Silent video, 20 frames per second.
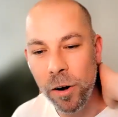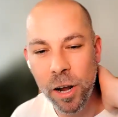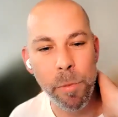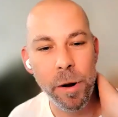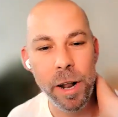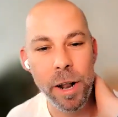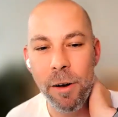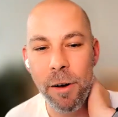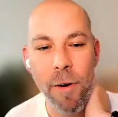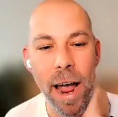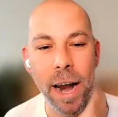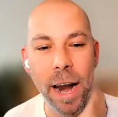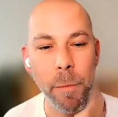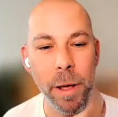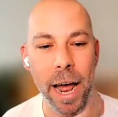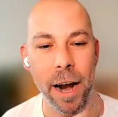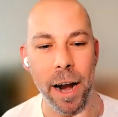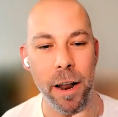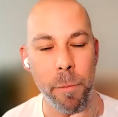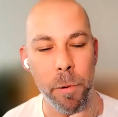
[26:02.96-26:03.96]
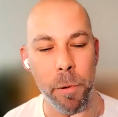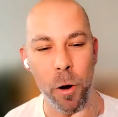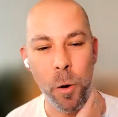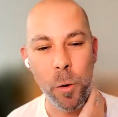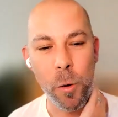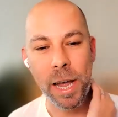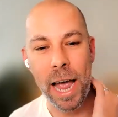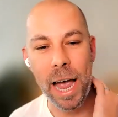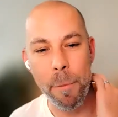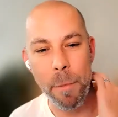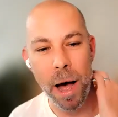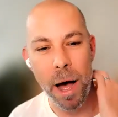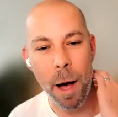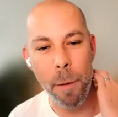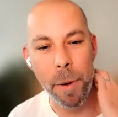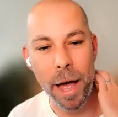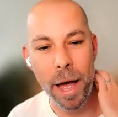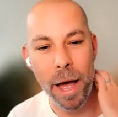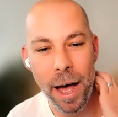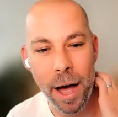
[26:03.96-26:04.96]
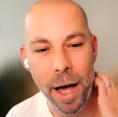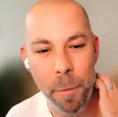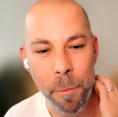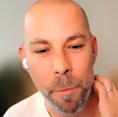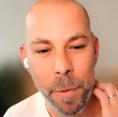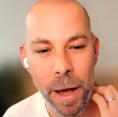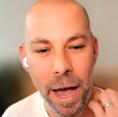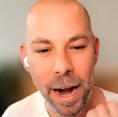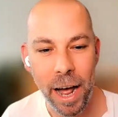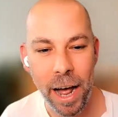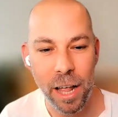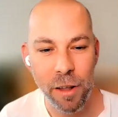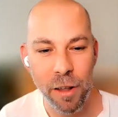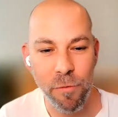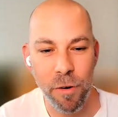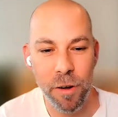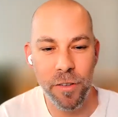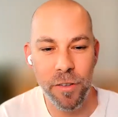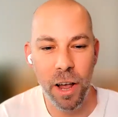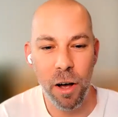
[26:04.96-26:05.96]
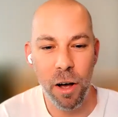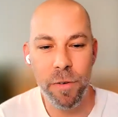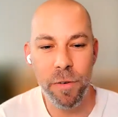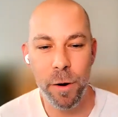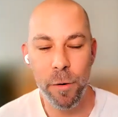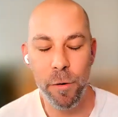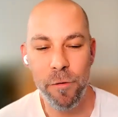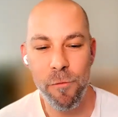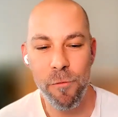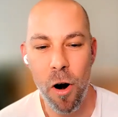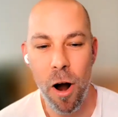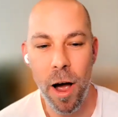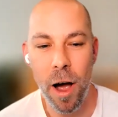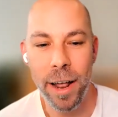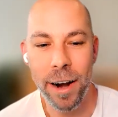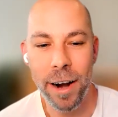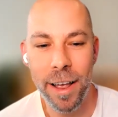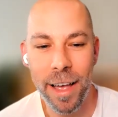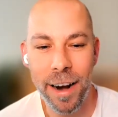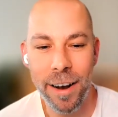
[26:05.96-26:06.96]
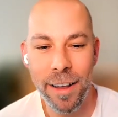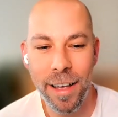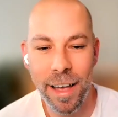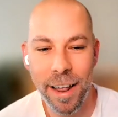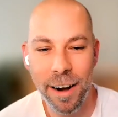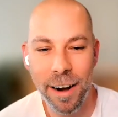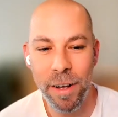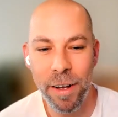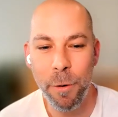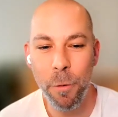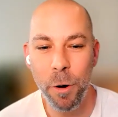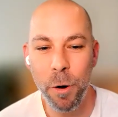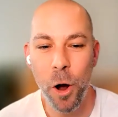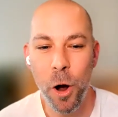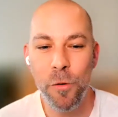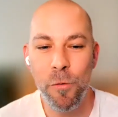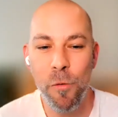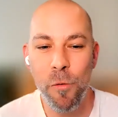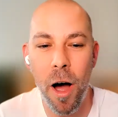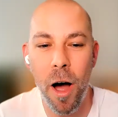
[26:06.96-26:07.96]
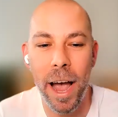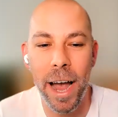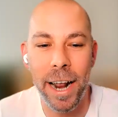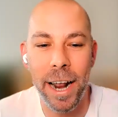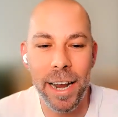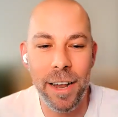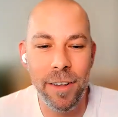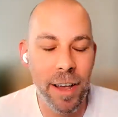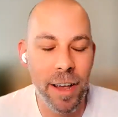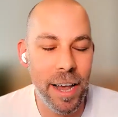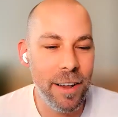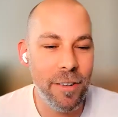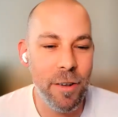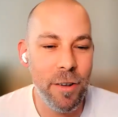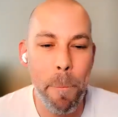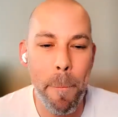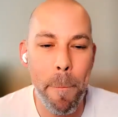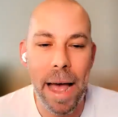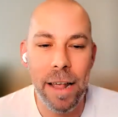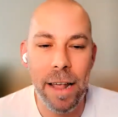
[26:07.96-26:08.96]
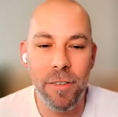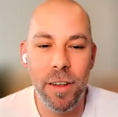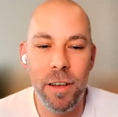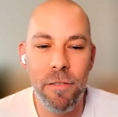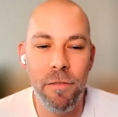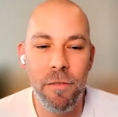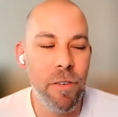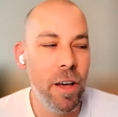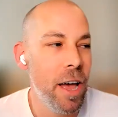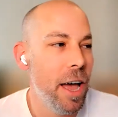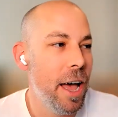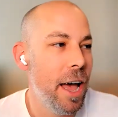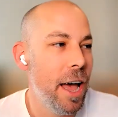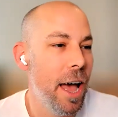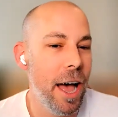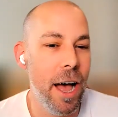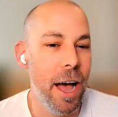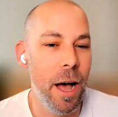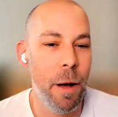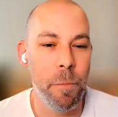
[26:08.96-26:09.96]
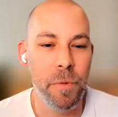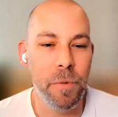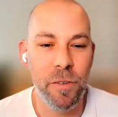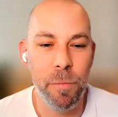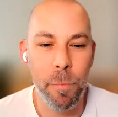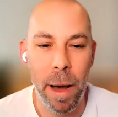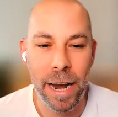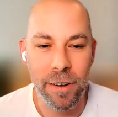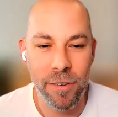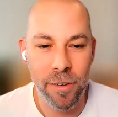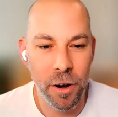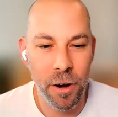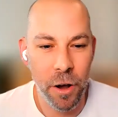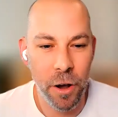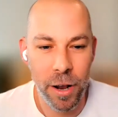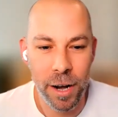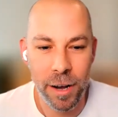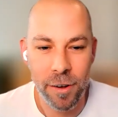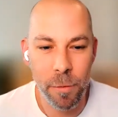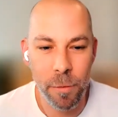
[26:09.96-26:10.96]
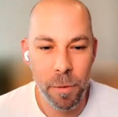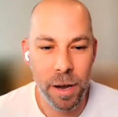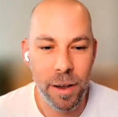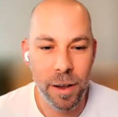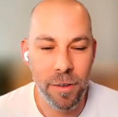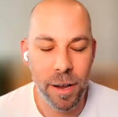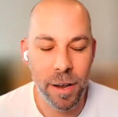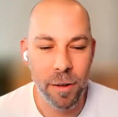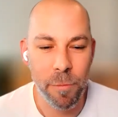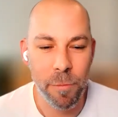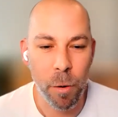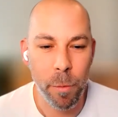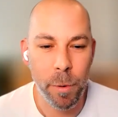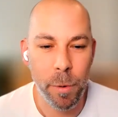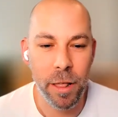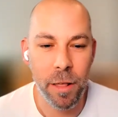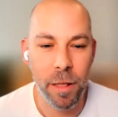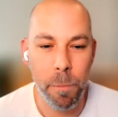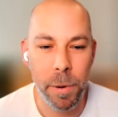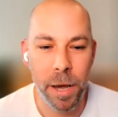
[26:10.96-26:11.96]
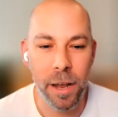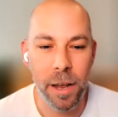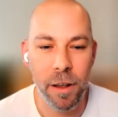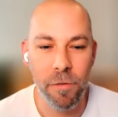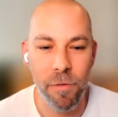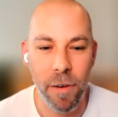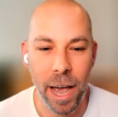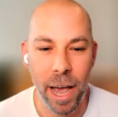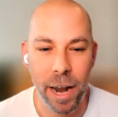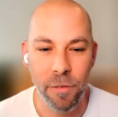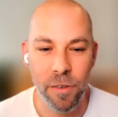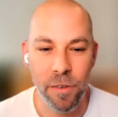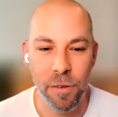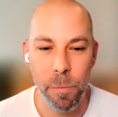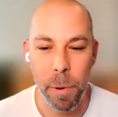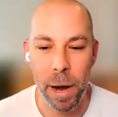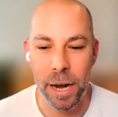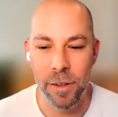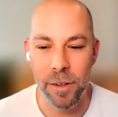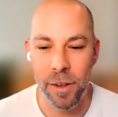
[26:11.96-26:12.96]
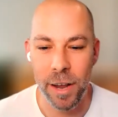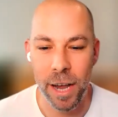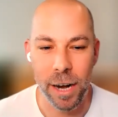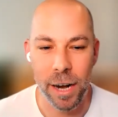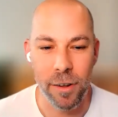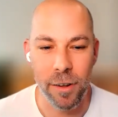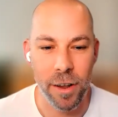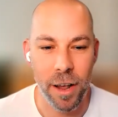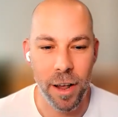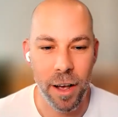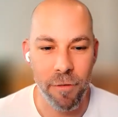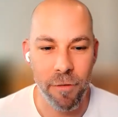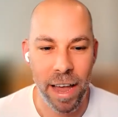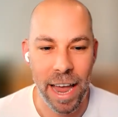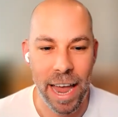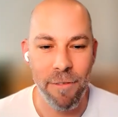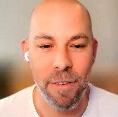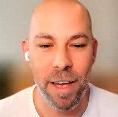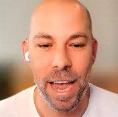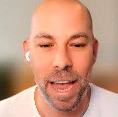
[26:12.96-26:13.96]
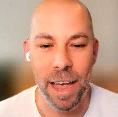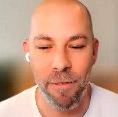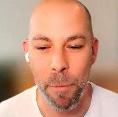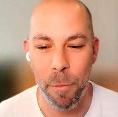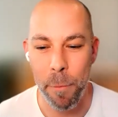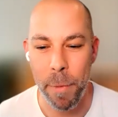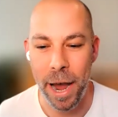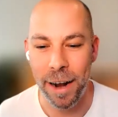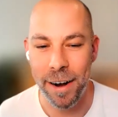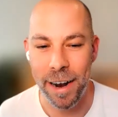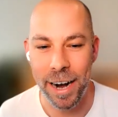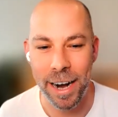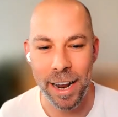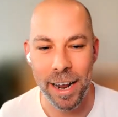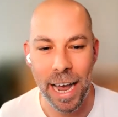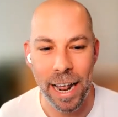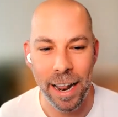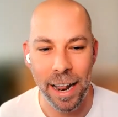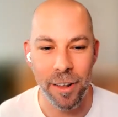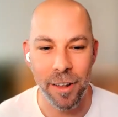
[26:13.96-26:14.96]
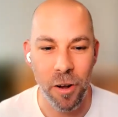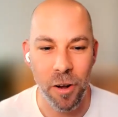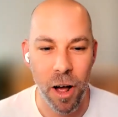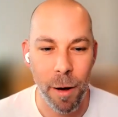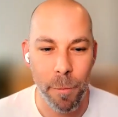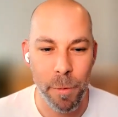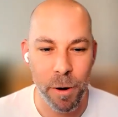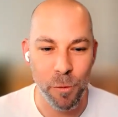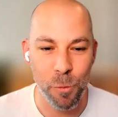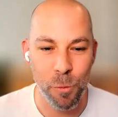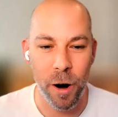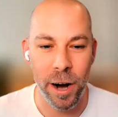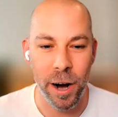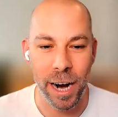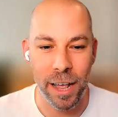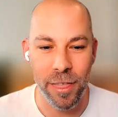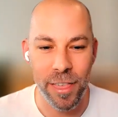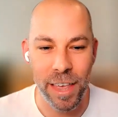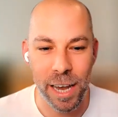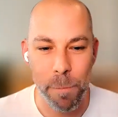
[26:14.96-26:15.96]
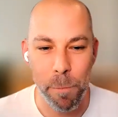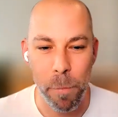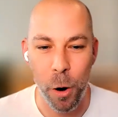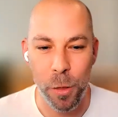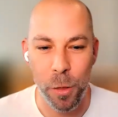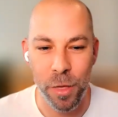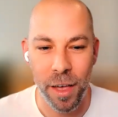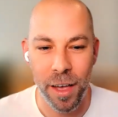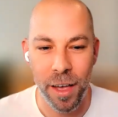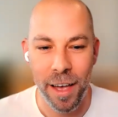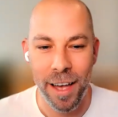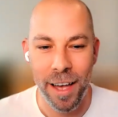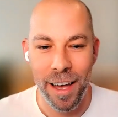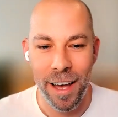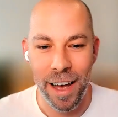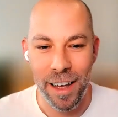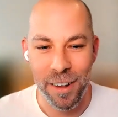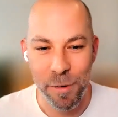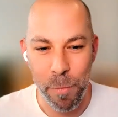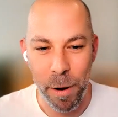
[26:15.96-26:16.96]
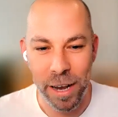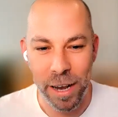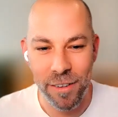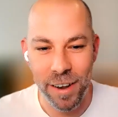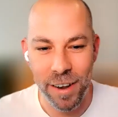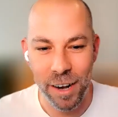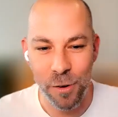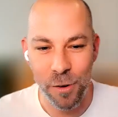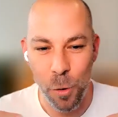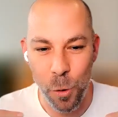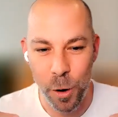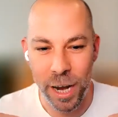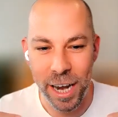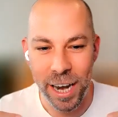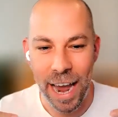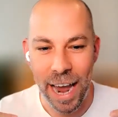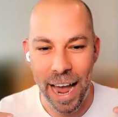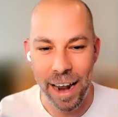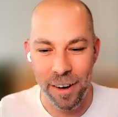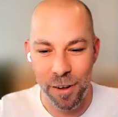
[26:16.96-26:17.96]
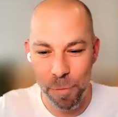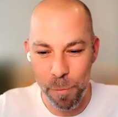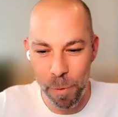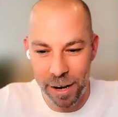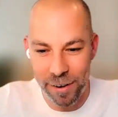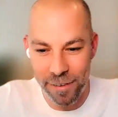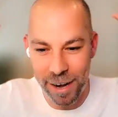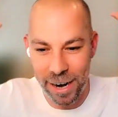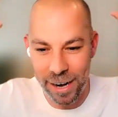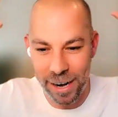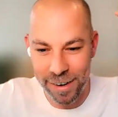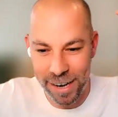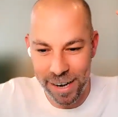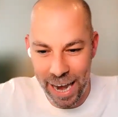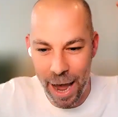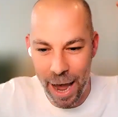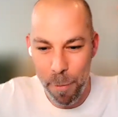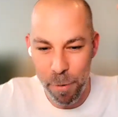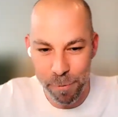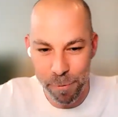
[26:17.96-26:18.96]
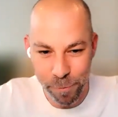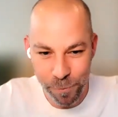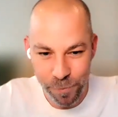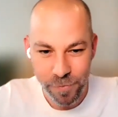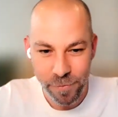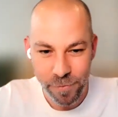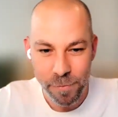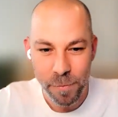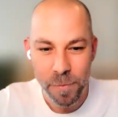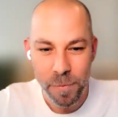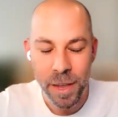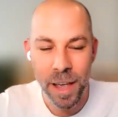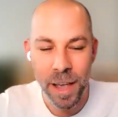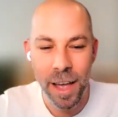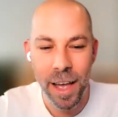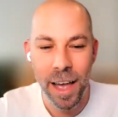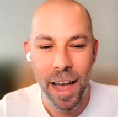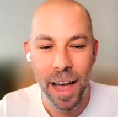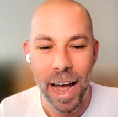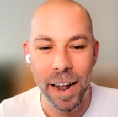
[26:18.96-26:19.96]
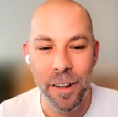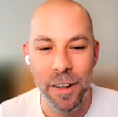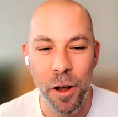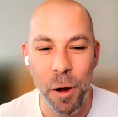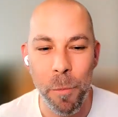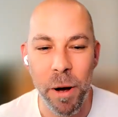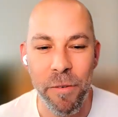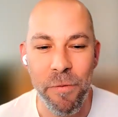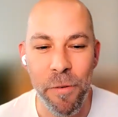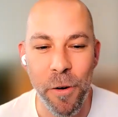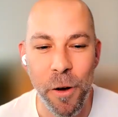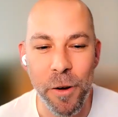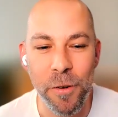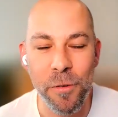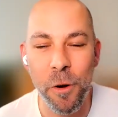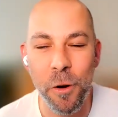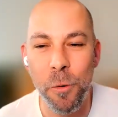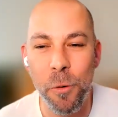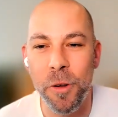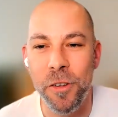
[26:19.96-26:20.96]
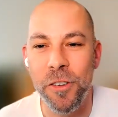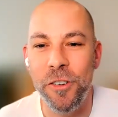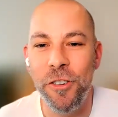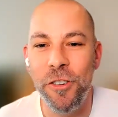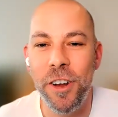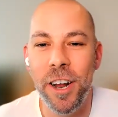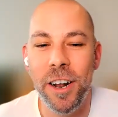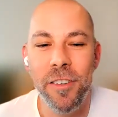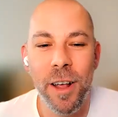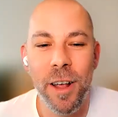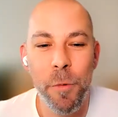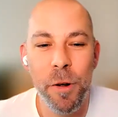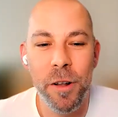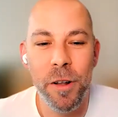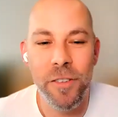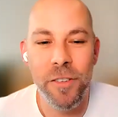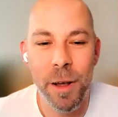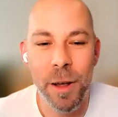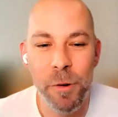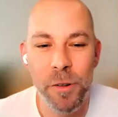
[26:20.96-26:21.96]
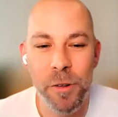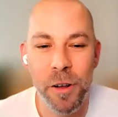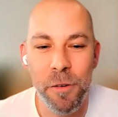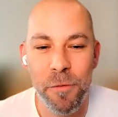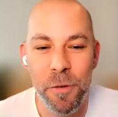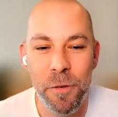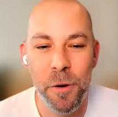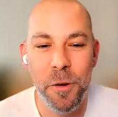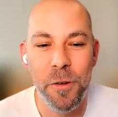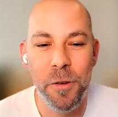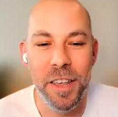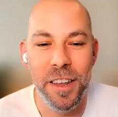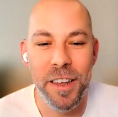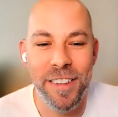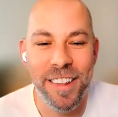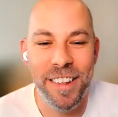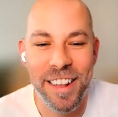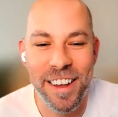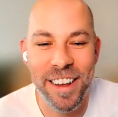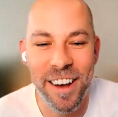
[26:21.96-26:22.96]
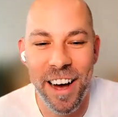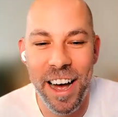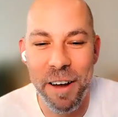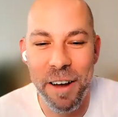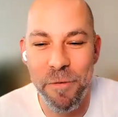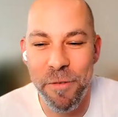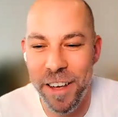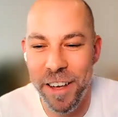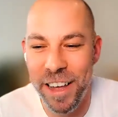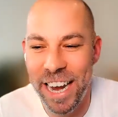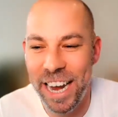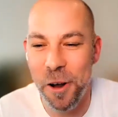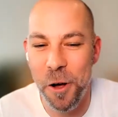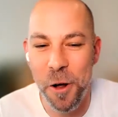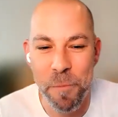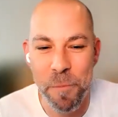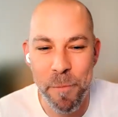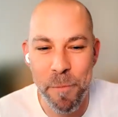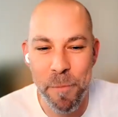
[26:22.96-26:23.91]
but someone completely randomly out of the blue came up and asked for a selfie with Ryan. And if anyone knows Ryan, he's a massive space nerd. He's probably the biggest fan of SpaceX I've ever met. And at the time, he was wearing, I think, both a SpaceX hoodie and a SpaceX cap. Mm-hmm. And so my first thought was, shit, someone's confused this guy for Elon